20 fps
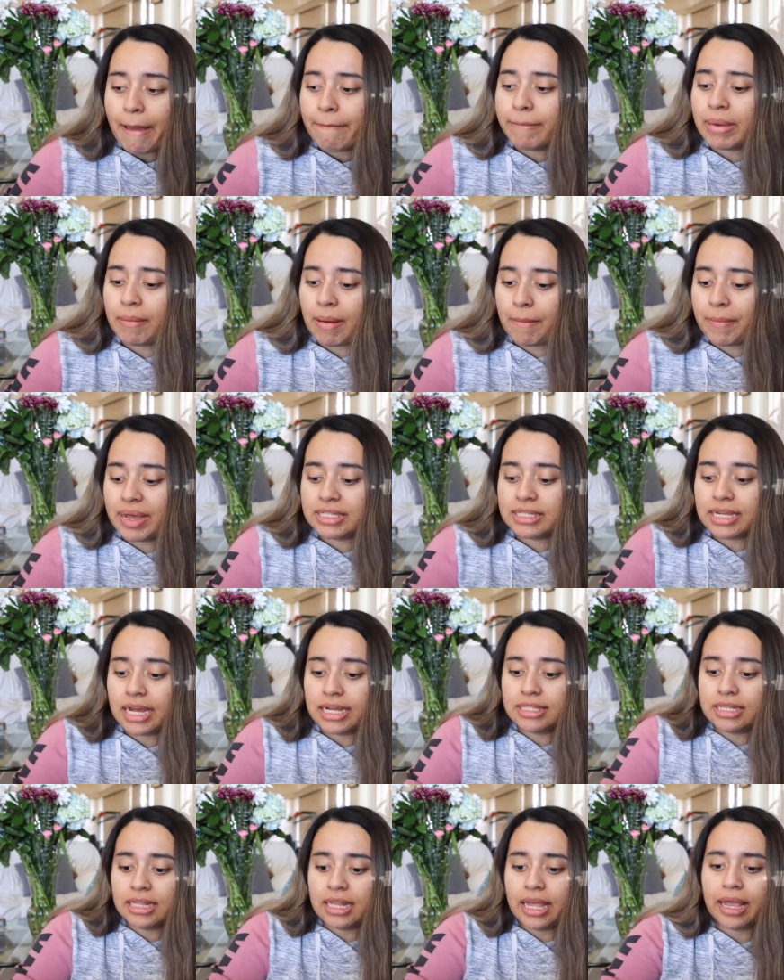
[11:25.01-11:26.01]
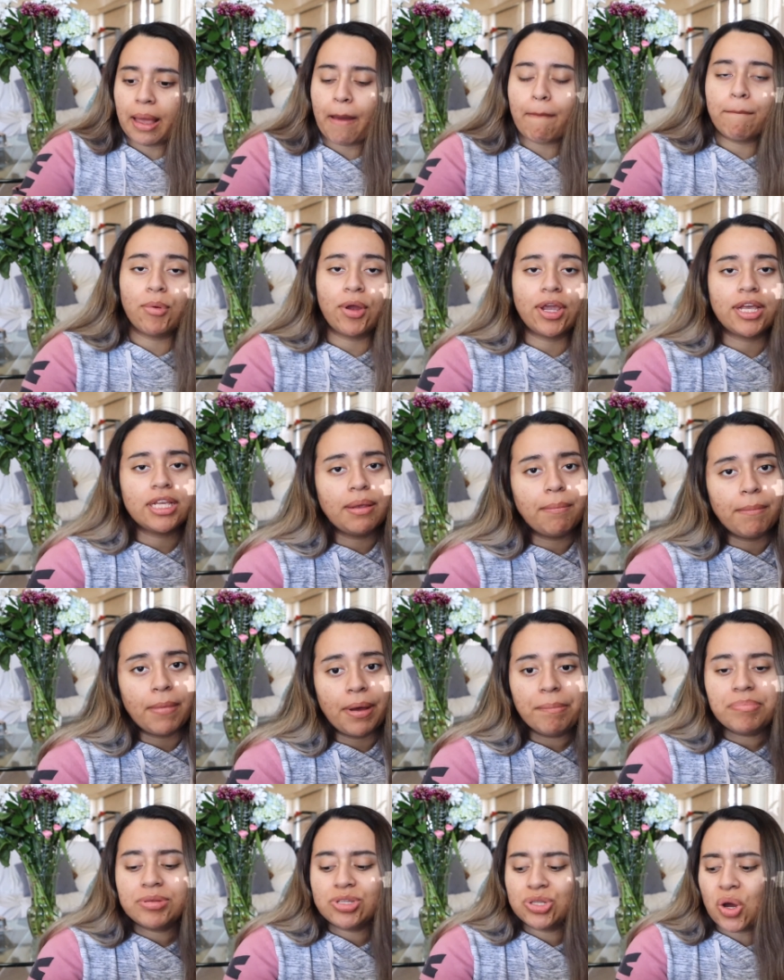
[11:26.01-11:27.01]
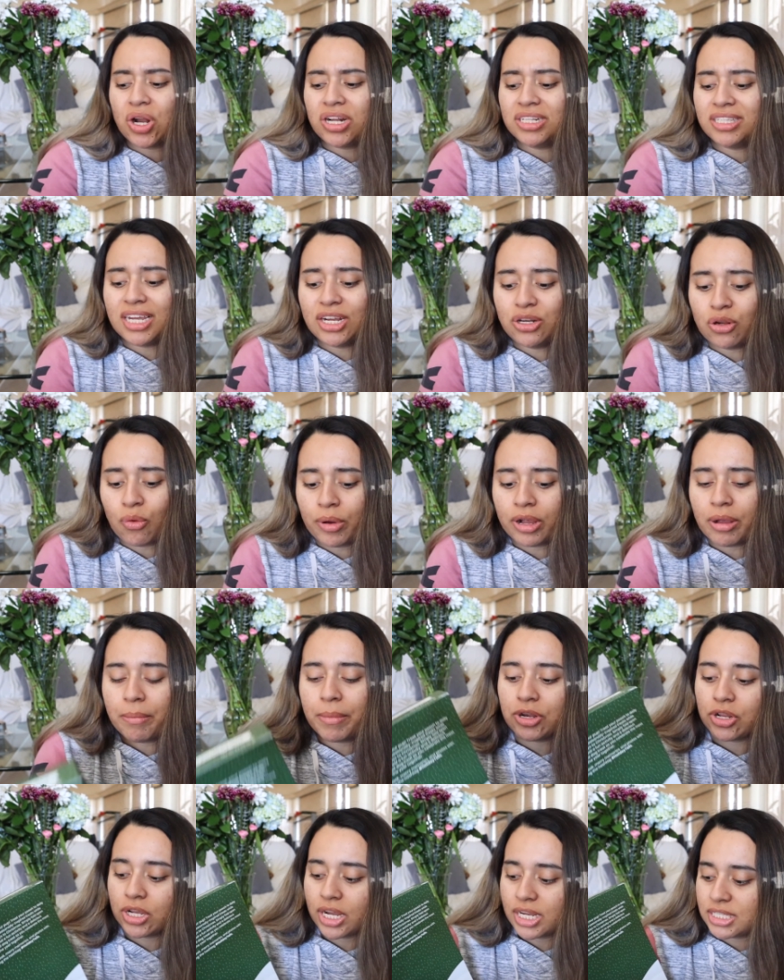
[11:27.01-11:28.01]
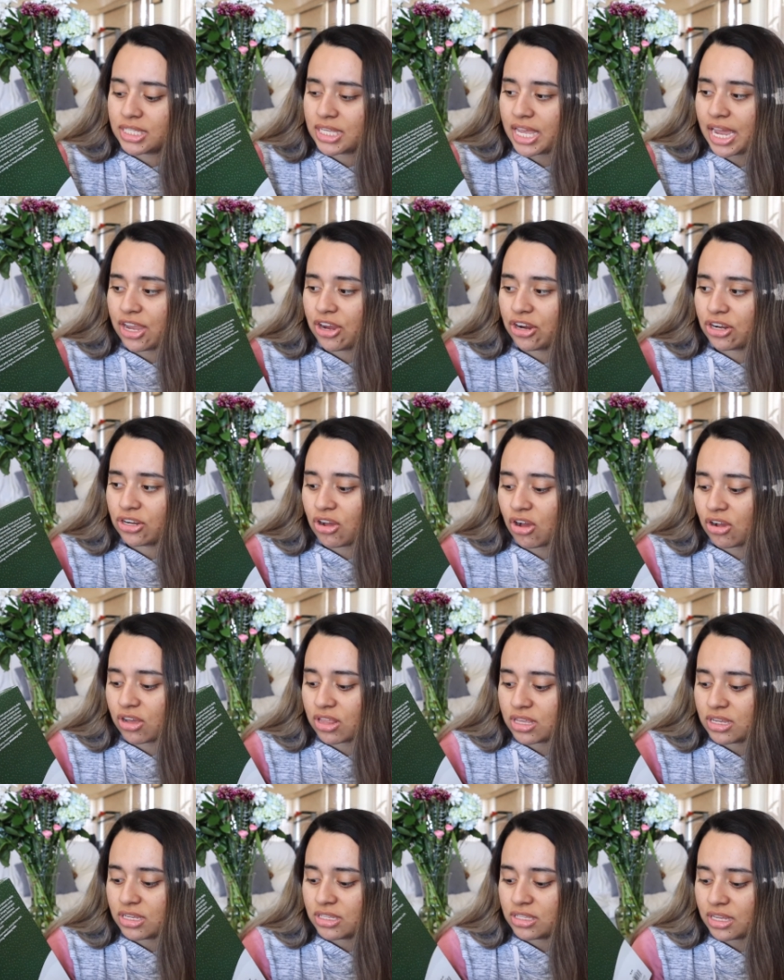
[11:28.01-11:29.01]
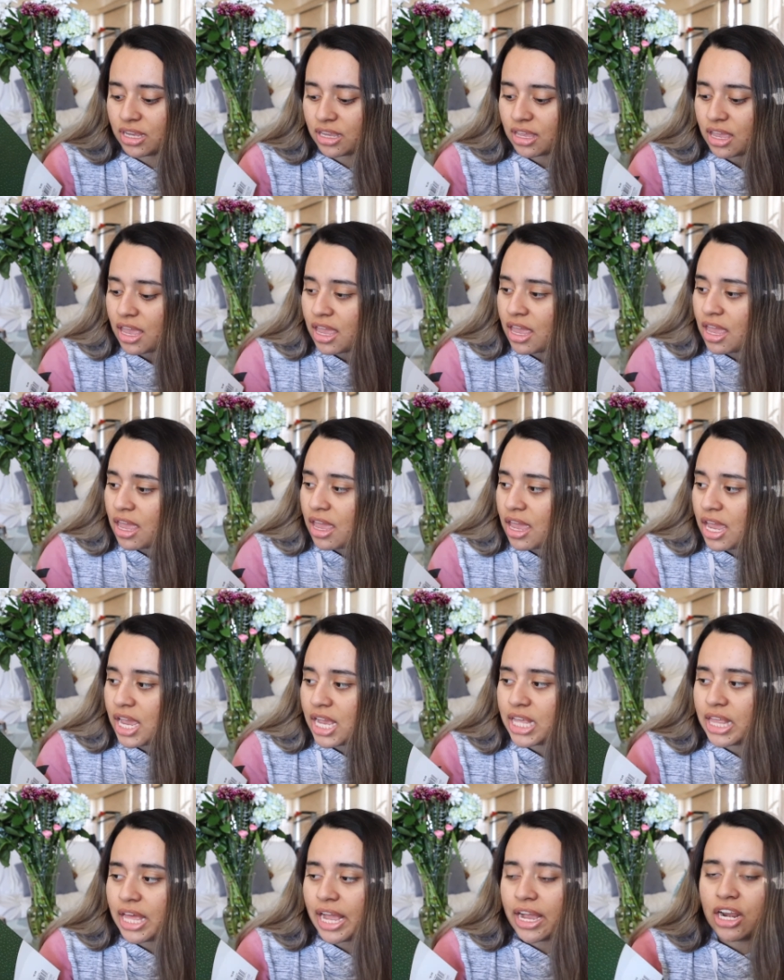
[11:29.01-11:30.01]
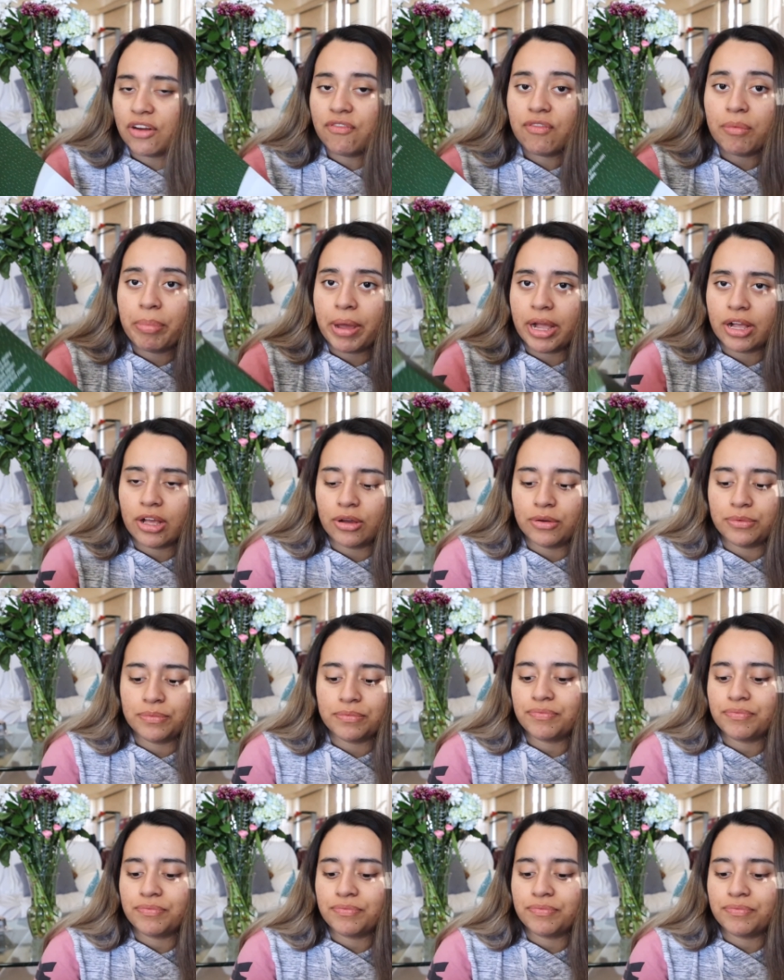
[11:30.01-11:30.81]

my mom has had to like break them up so honestly i don't recommend you guys get your dog this like i got it from petco